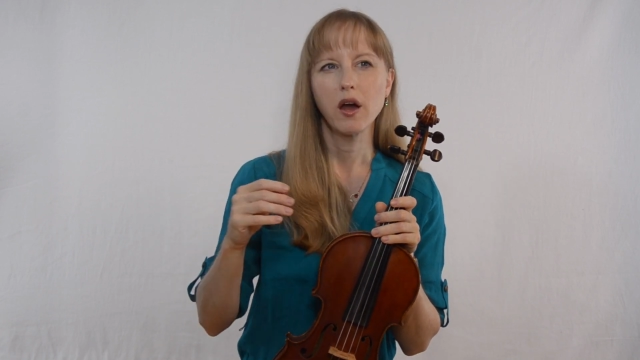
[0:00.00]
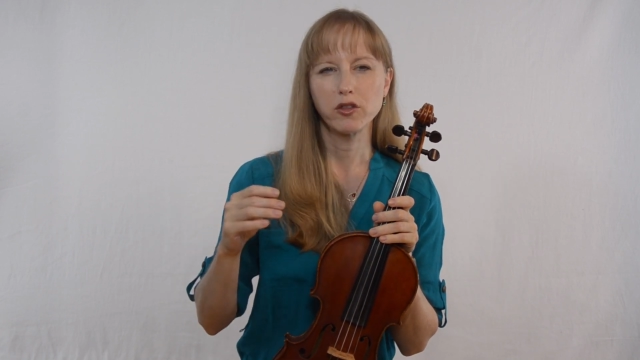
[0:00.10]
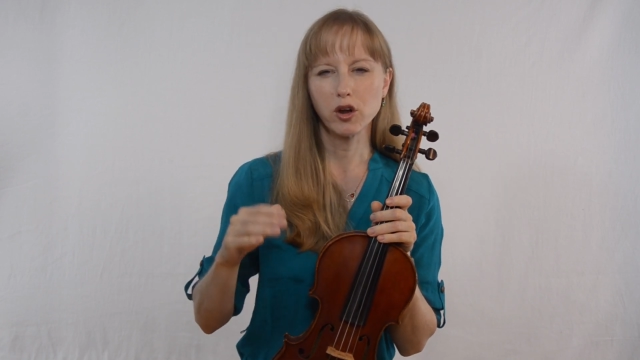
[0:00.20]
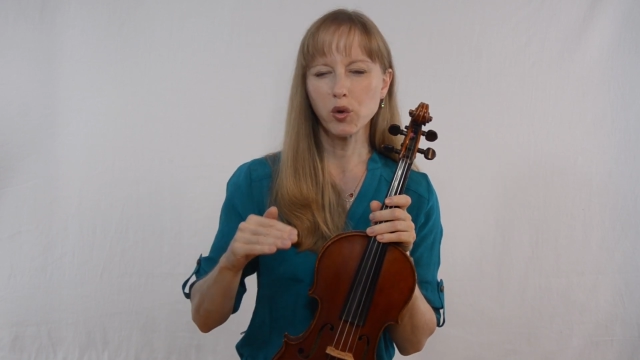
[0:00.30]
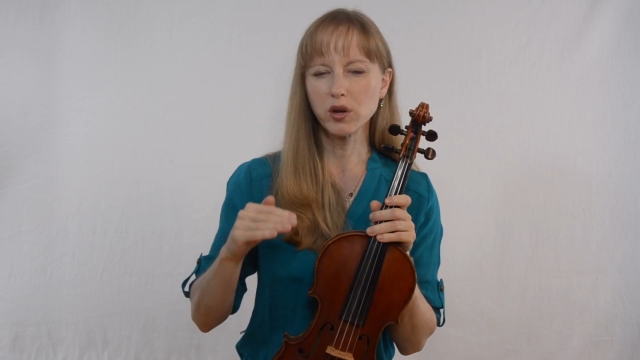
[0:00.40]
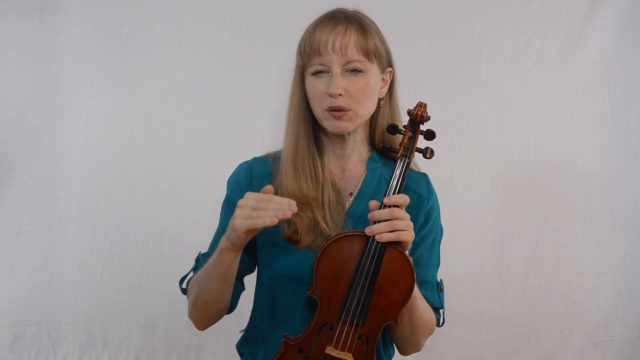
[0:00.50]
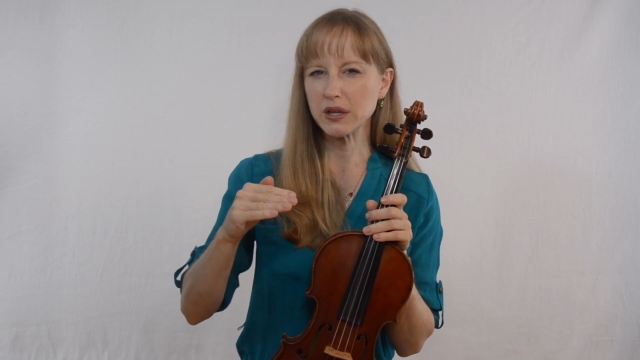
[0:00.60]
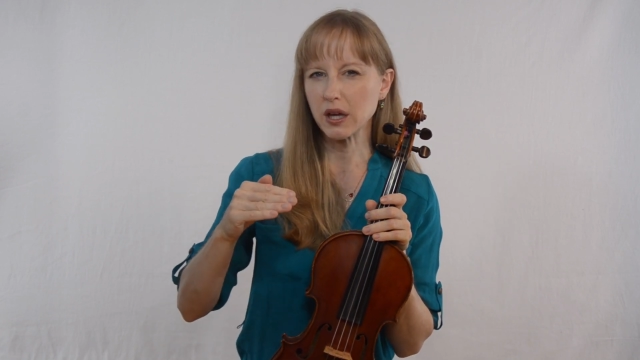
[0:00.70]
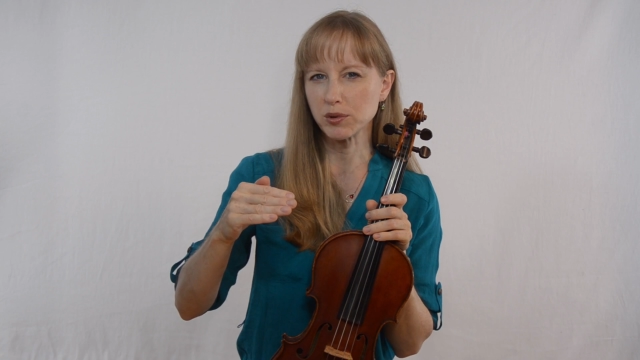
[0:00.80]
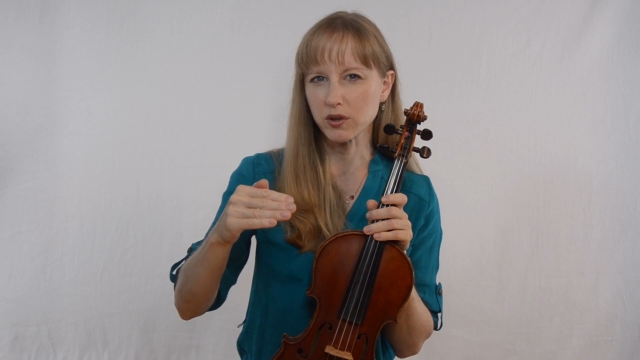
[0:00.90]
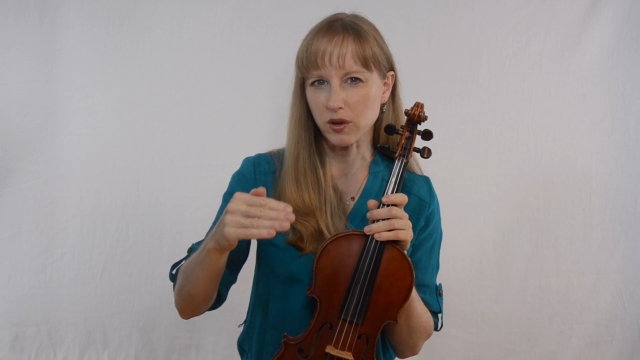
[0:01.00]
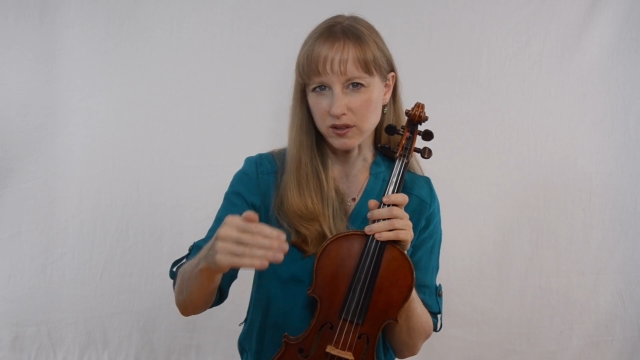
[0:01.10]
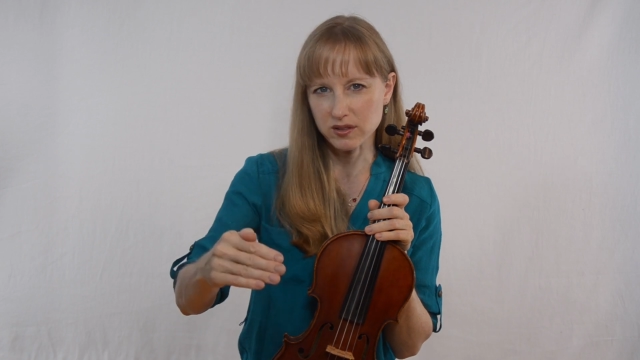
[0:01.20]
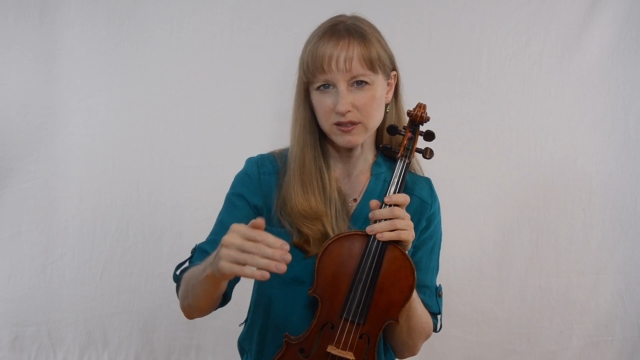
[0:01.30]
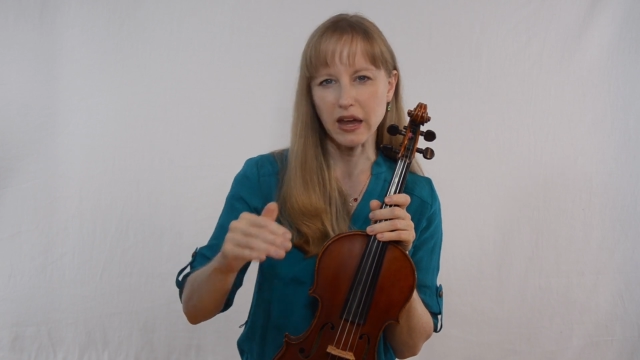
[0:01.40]
they're going to be able to
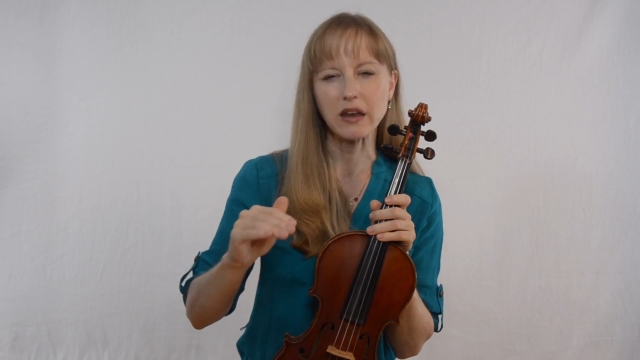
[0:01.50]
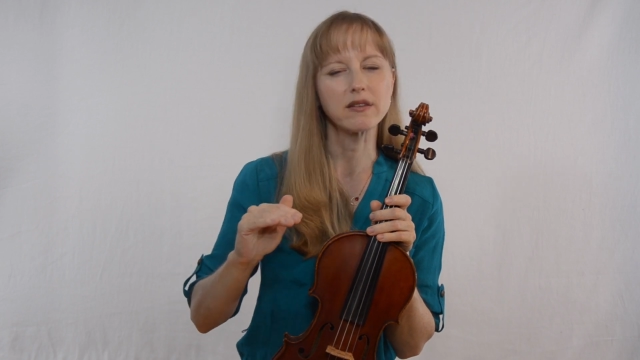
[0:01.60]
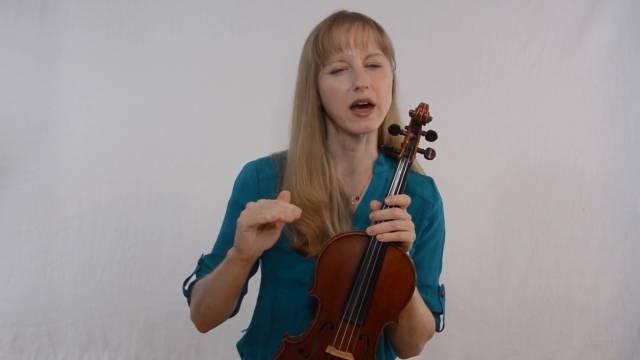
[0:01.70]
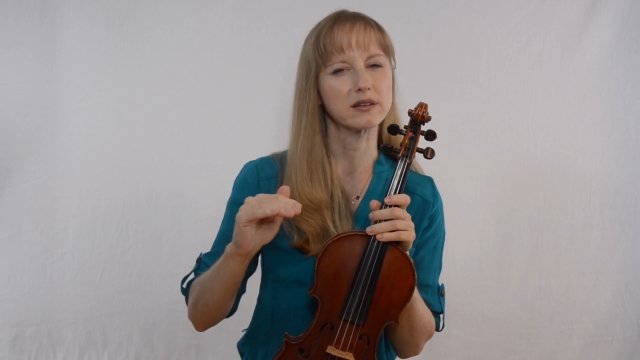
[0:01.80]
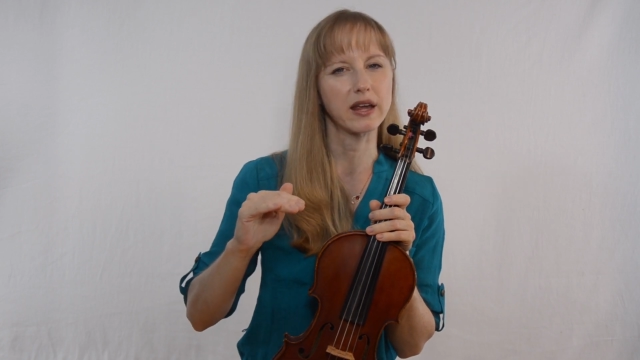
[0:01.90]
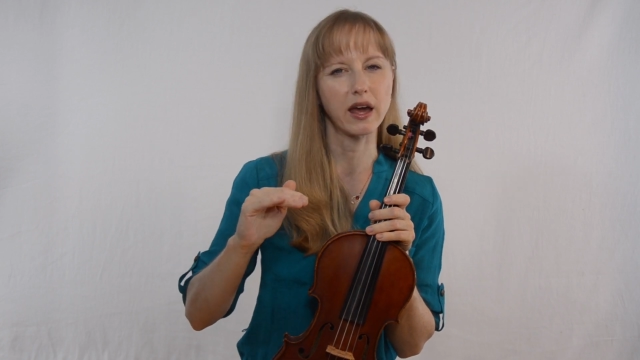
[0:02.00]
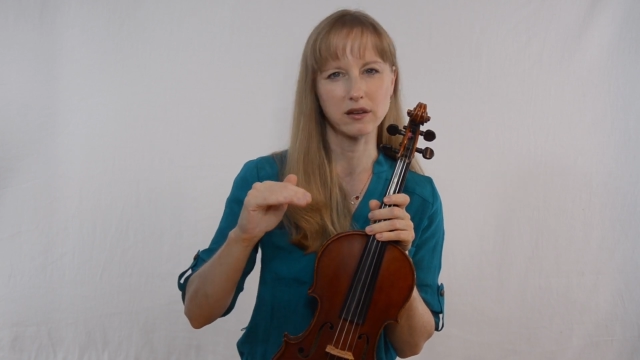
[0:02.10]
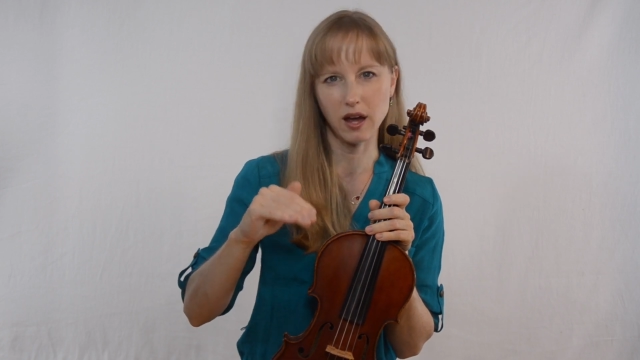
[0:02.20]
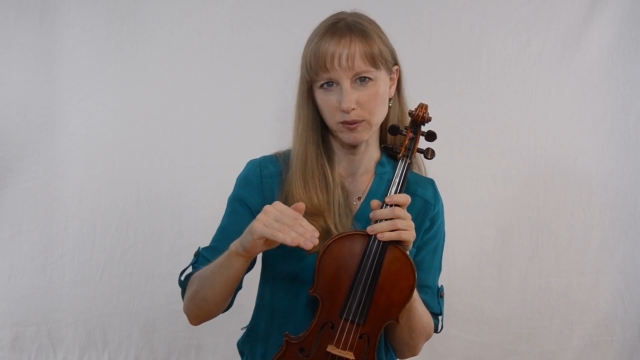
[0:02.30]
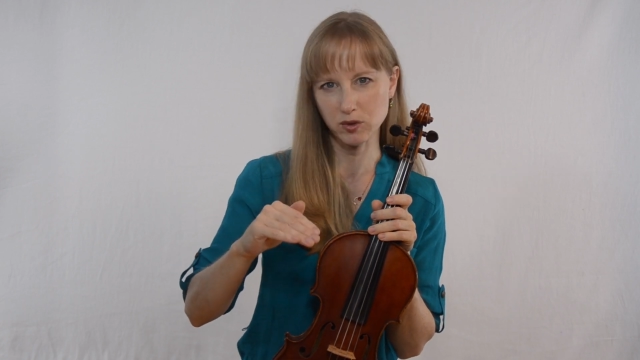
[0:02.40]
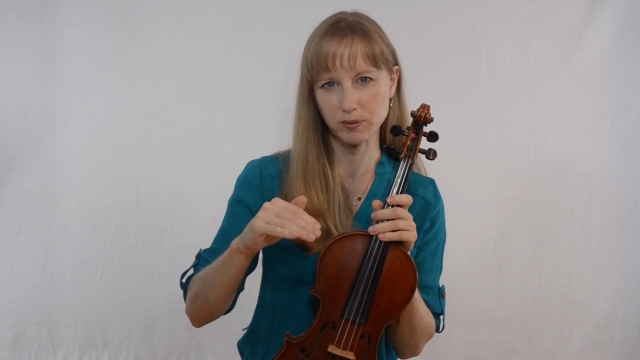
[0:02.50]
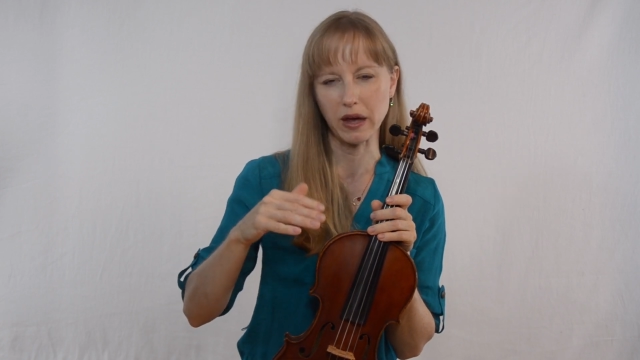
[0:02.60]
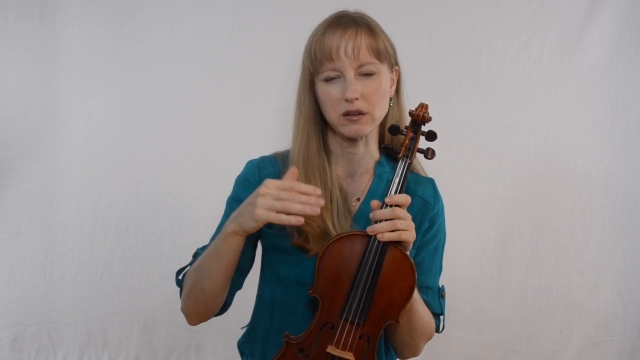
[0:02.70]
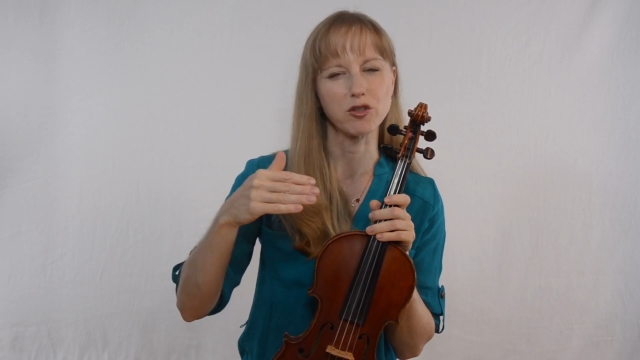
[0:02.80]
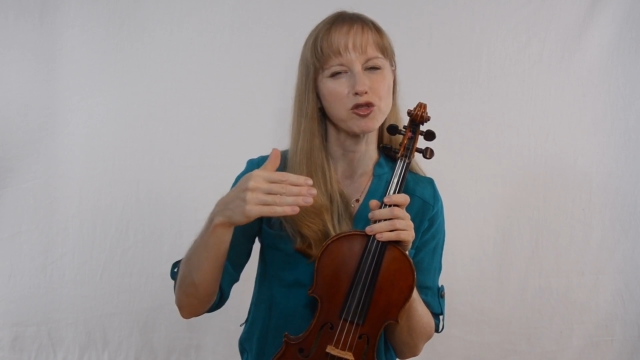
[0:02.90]
extend that time
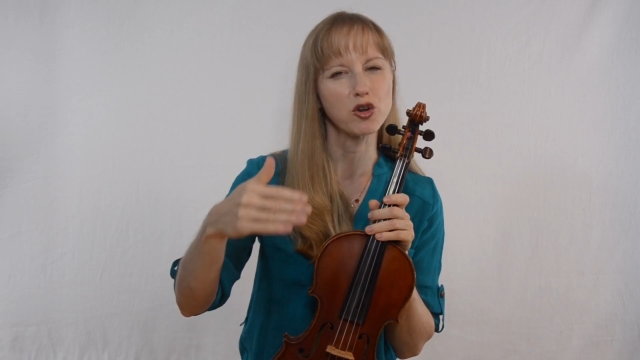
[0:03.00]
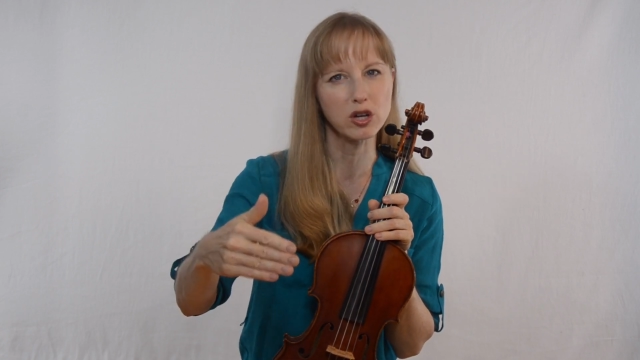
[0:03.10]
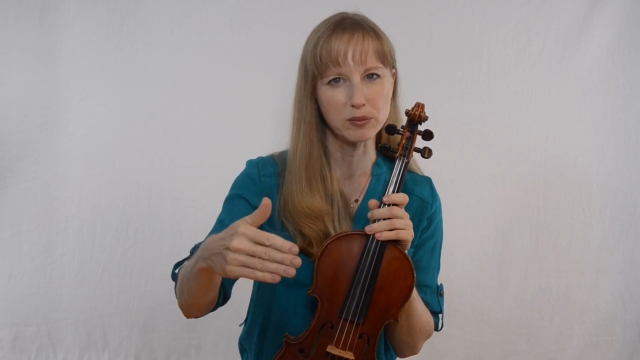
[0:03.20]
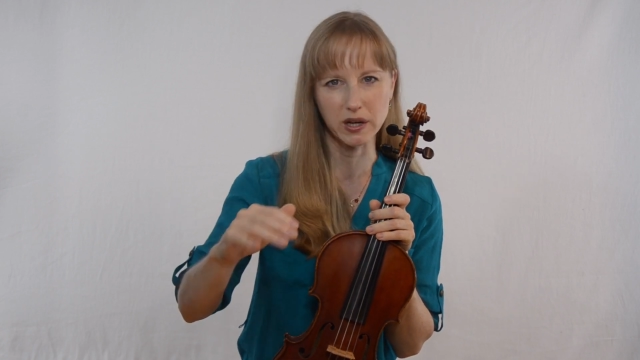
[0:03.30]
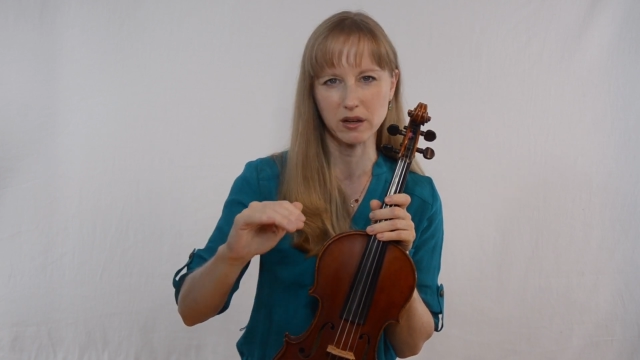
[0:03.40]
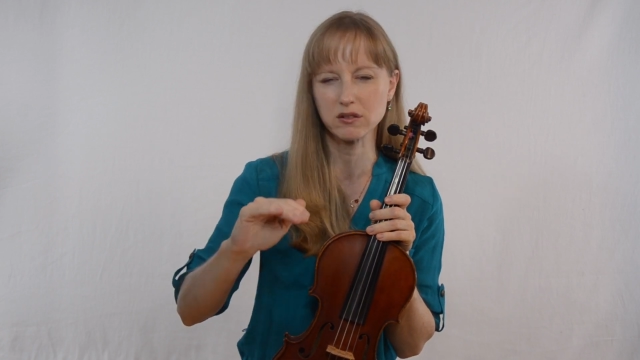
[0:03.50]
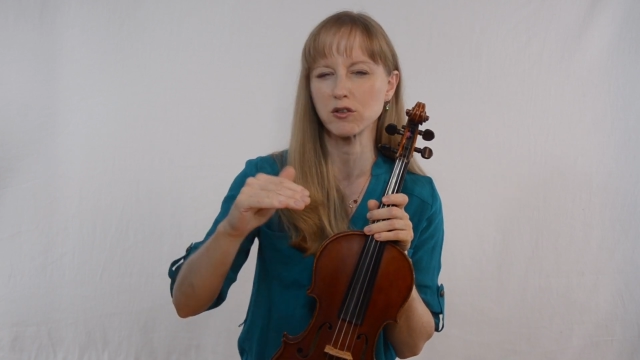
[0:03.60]
span to 30 minutes,